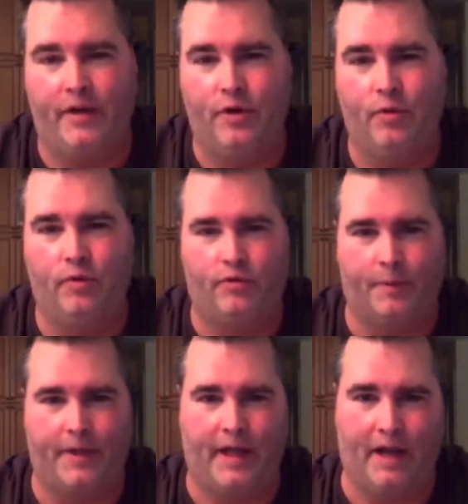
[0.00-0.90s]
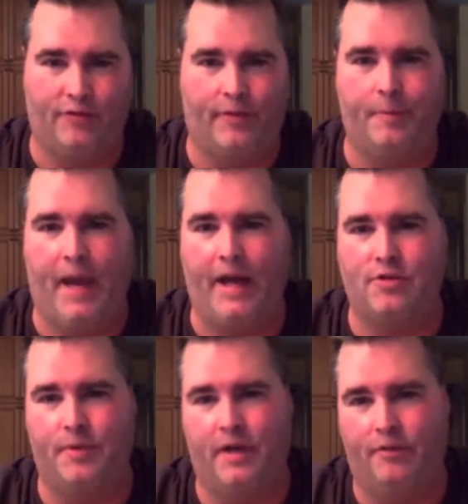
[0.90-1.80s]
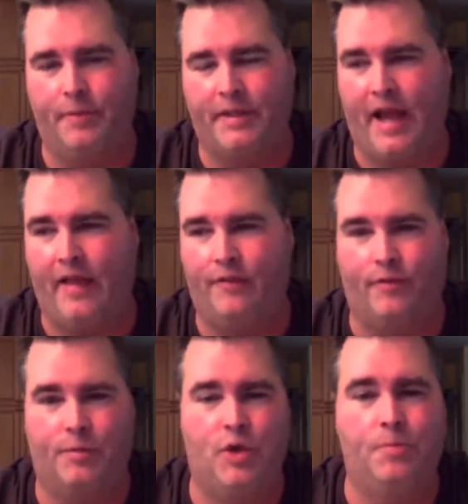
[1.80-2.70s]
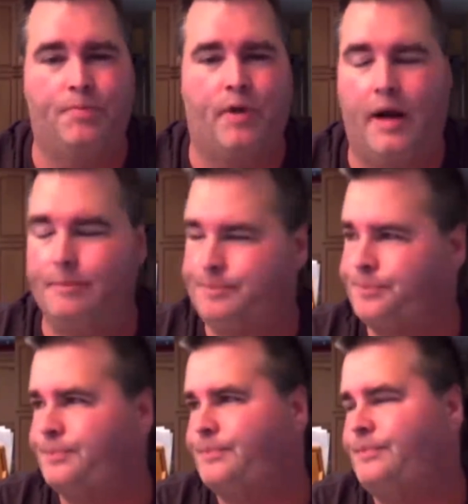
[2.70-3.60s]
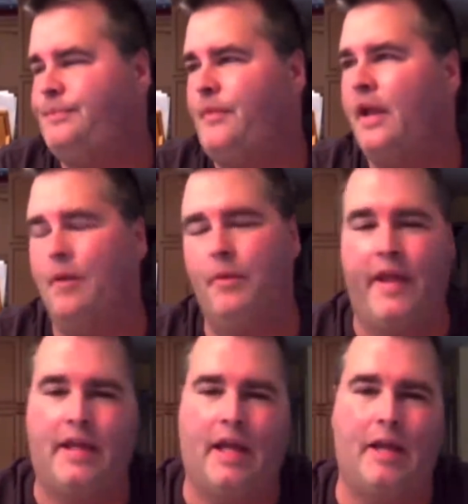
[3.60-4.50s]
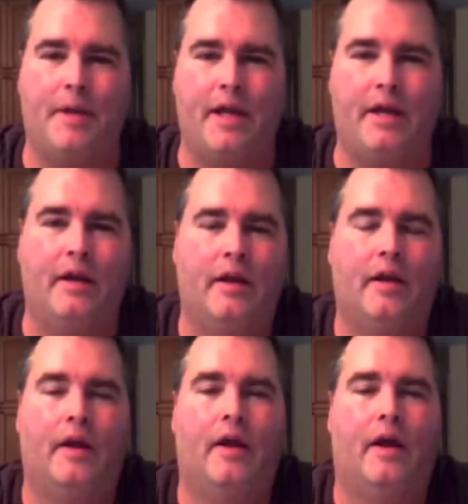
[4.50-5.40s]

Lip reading: I knew some of the guys from the management of Metallica, from Cube Prime. And when they came in,